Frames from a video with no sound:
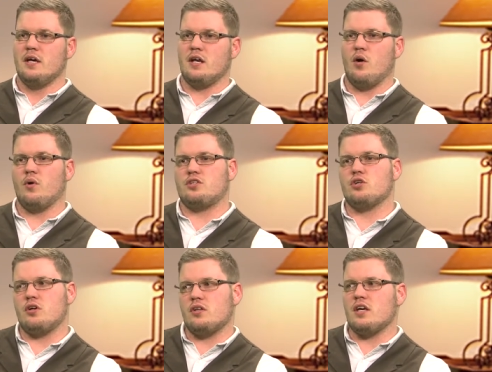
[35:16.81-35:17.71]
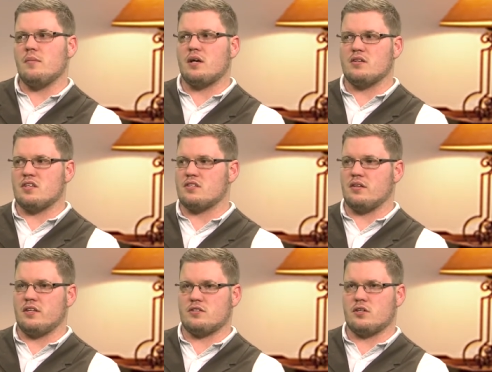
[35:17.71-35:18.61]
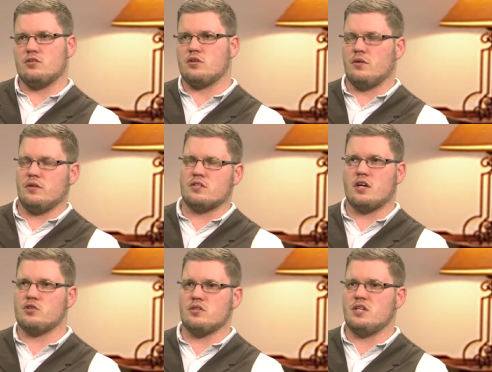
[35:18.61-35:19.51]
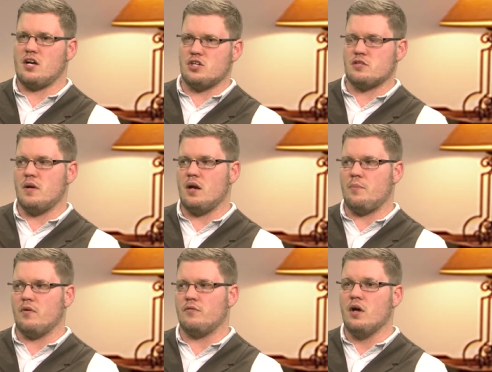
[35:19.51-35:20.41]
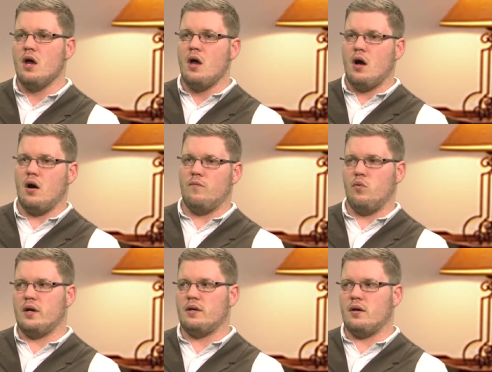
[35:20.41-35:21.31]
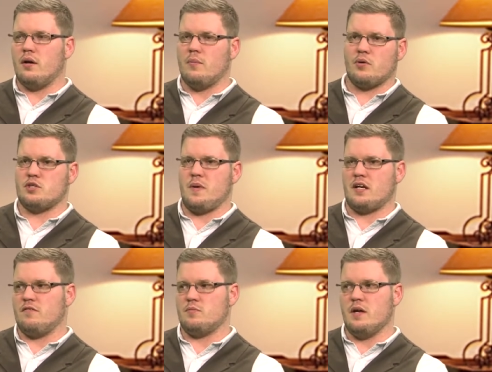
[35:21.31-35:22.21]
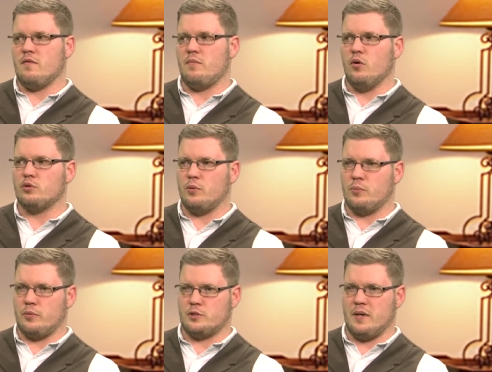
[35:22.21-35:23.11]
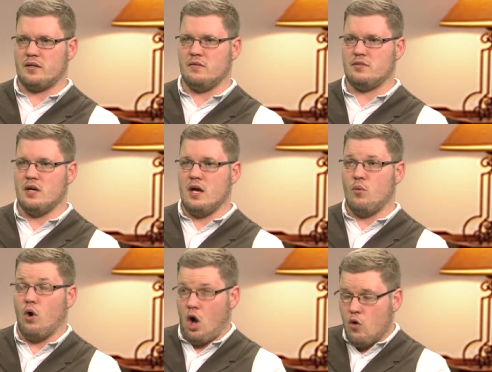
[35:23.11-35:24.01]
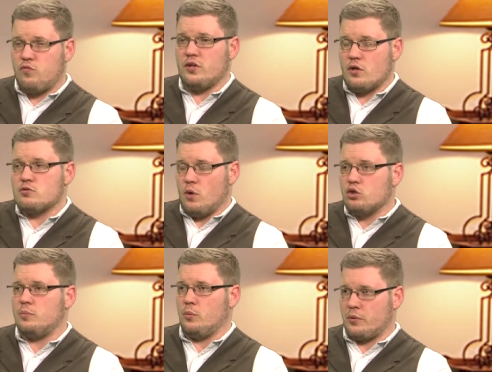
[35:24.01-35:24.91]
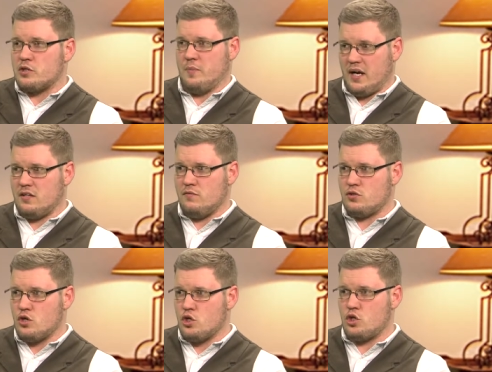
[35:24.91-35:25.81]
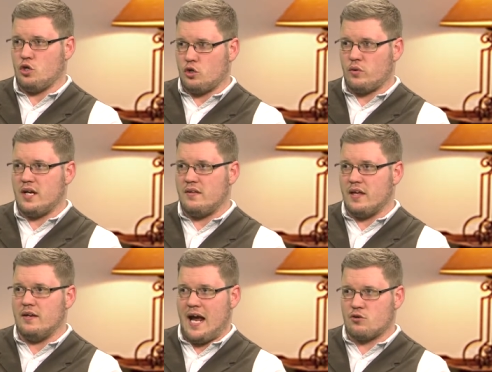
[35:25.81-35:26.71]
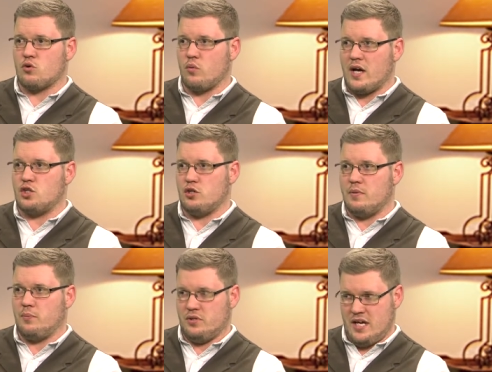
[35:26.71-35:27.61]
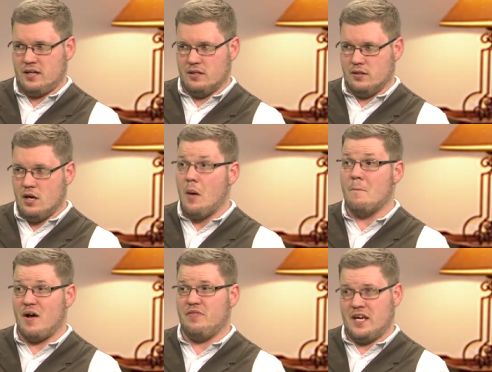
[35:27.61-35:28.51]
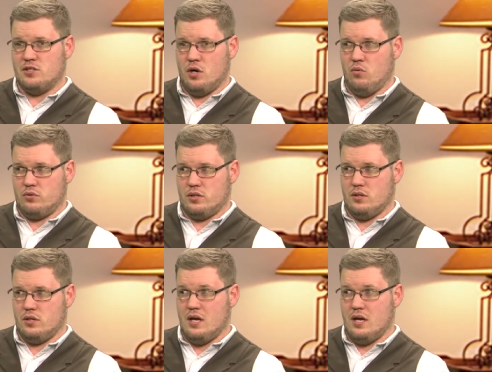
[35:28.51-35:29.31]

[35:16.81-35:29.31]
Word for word: you know, well, it's a good thing because this this this country is not just made up of uh, one uh, perspective. It's made up of multiple perspectives. Well, hopefully those multiple perspectives should agree that natural rights should be protected. But they don't.